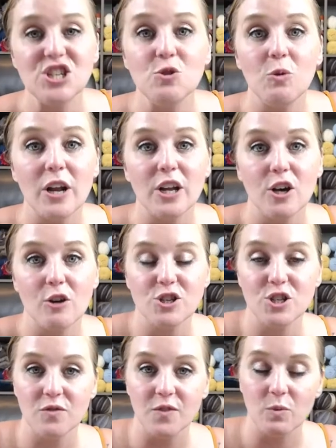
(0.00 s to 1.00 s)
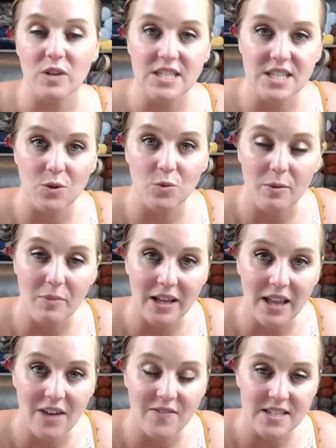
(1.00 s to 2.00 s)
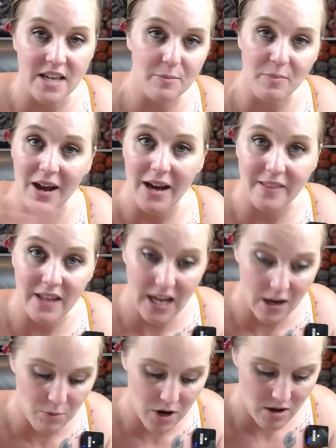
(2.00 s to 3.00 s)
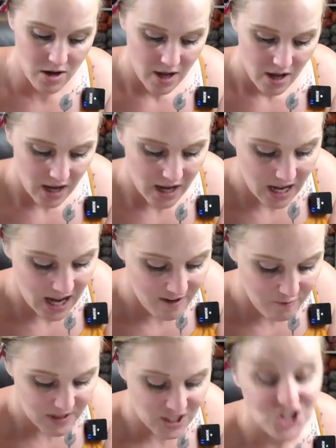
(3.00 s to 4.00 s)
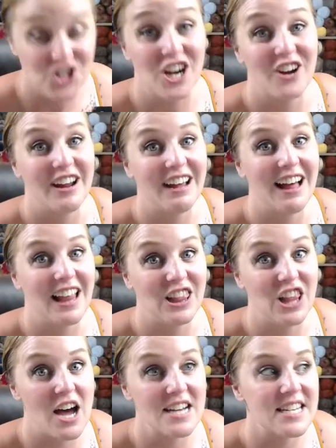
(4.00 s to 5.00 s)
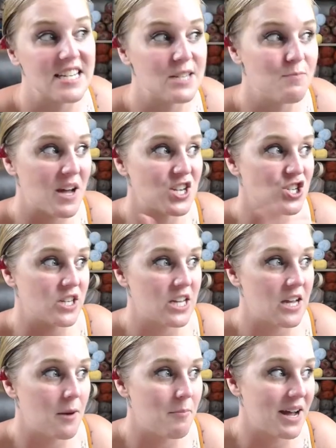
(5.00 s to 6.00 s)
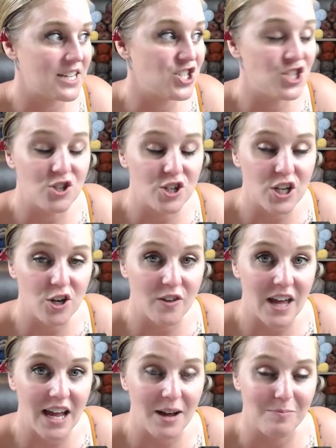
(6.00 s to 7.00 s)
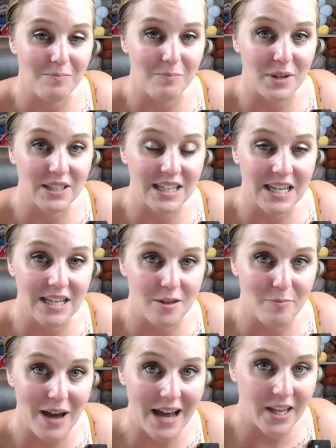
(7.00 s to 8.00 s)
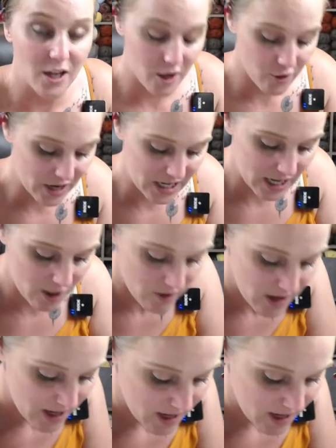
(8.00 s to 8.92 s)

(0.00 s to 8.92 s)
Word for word: you want to go to if you want to see what my life is like behind the camera. Uh, I've been sharing a lot, especially my studio that I'm building in the backyard right now.